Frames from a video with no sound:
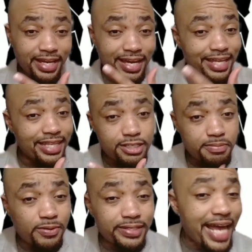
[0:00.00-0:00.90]
And this
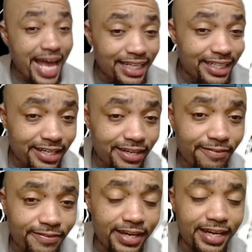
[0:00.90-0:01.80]
modality of
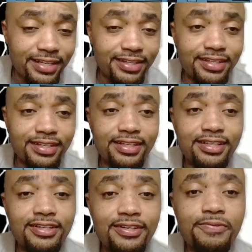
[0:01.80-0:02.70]
faith
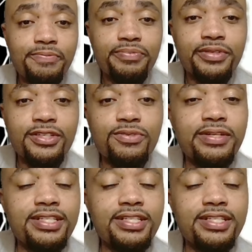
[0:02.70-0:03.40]
is what has